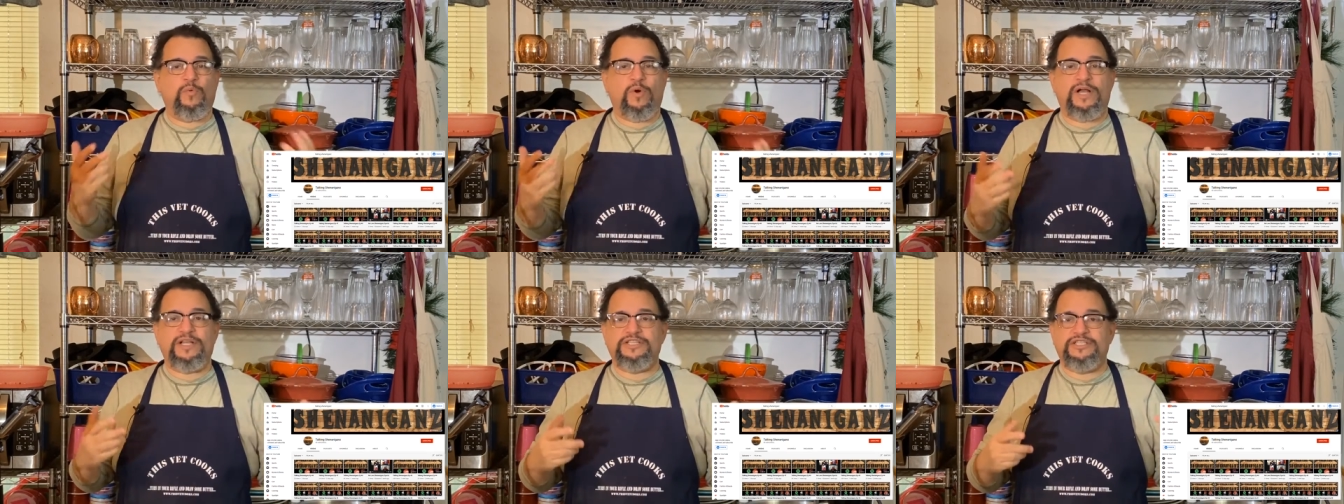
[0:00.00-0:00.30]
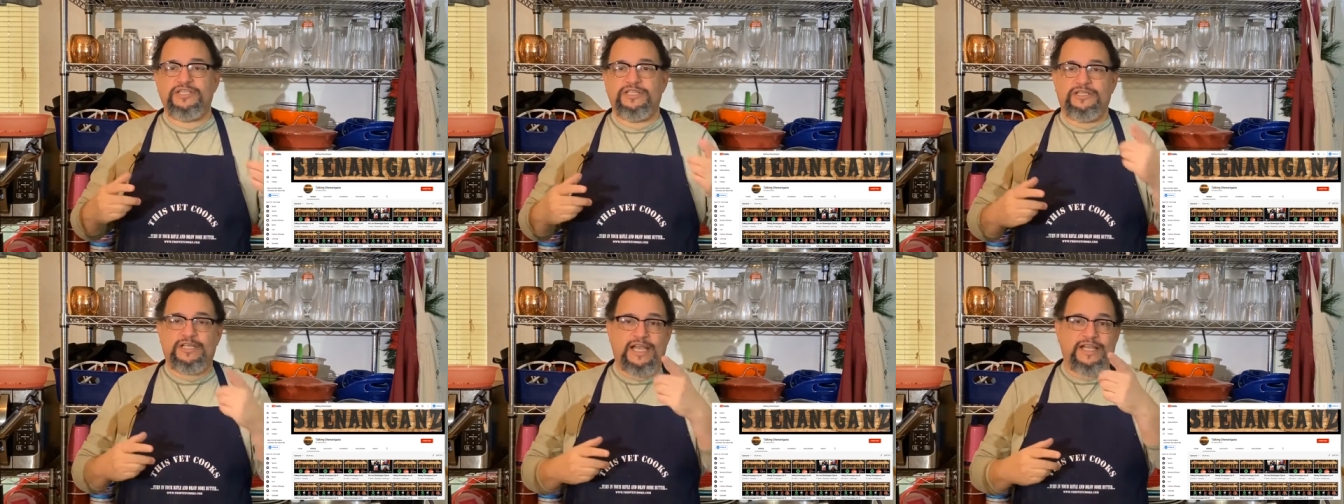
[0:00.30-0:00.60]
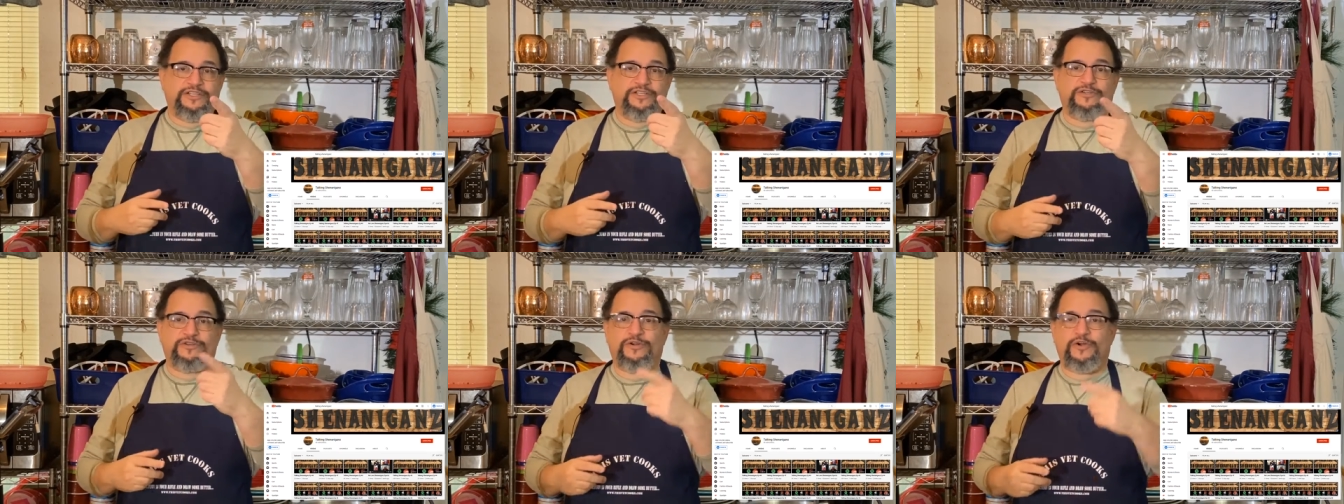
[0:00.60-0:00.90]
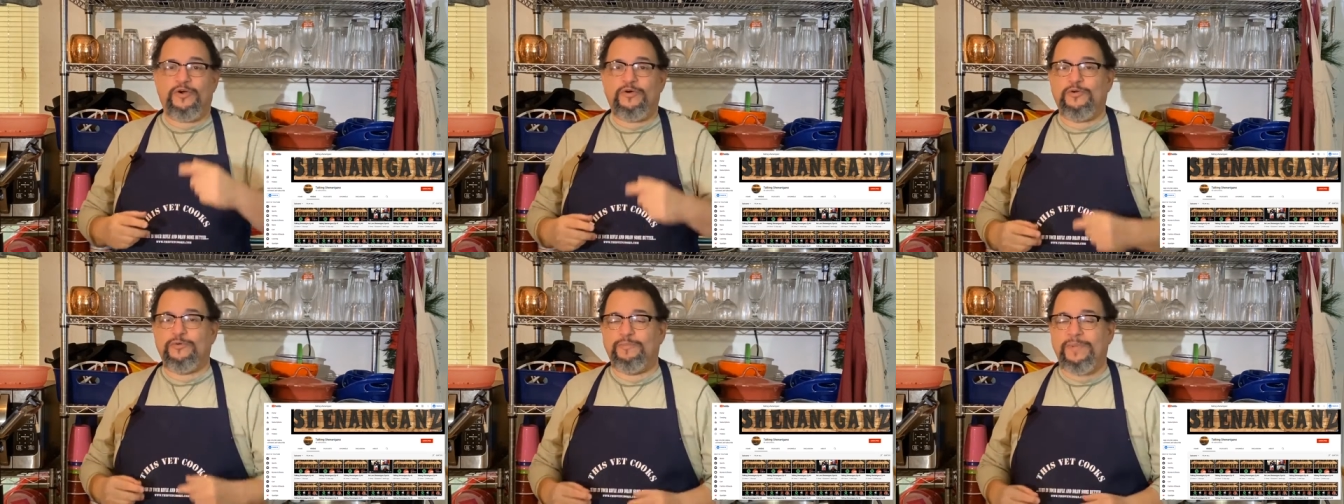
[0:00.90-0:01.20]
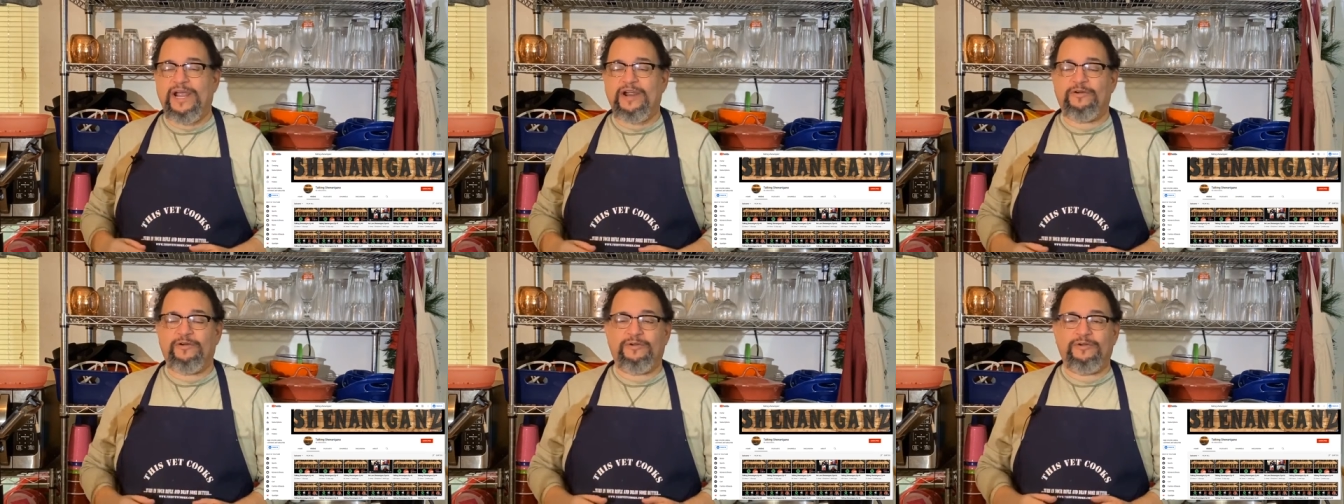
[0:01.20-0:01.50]
Watch it at your own
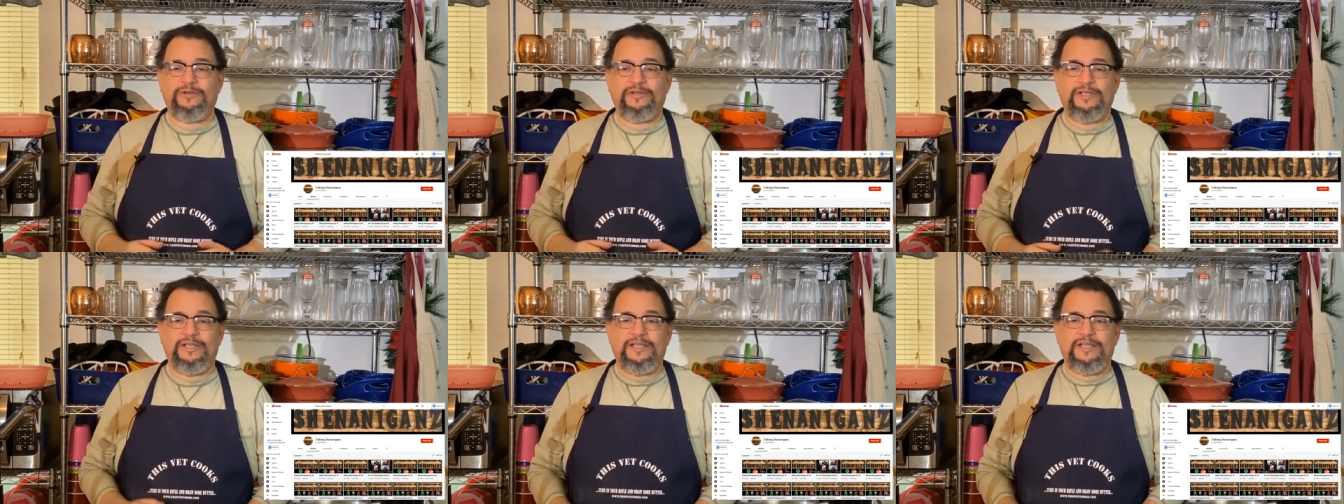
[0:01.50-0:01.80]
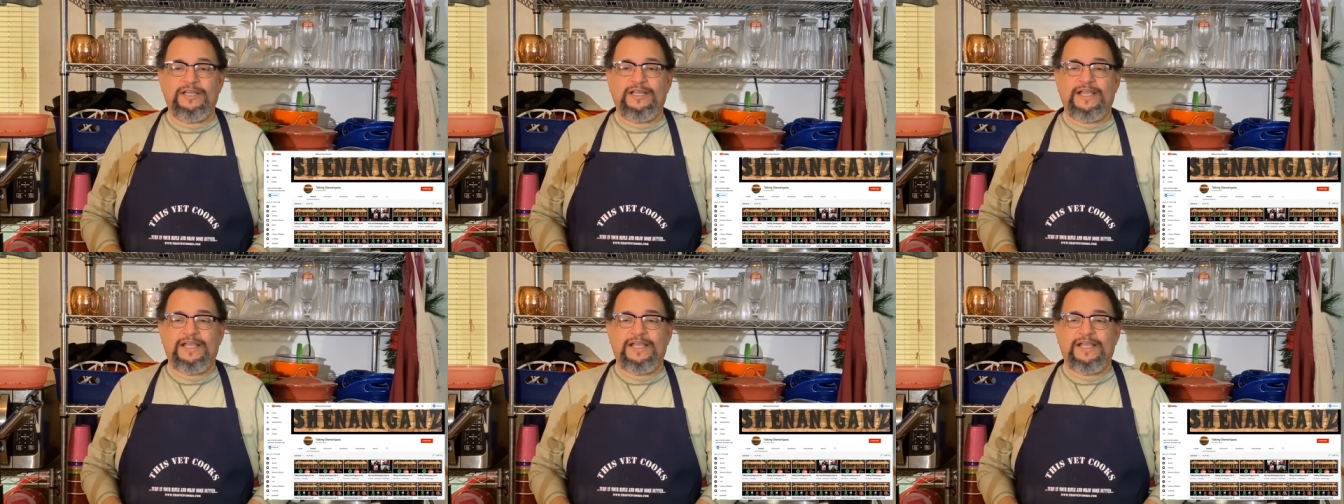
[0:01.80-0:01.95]
peril.